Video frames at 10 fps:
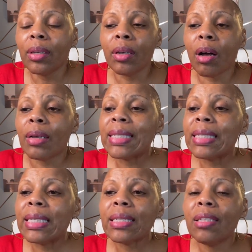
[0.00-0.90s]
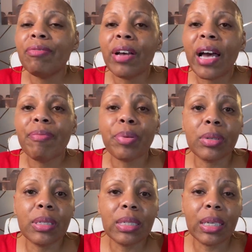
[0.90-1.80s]
Y'all,
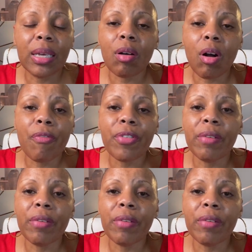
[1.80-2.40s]
65% off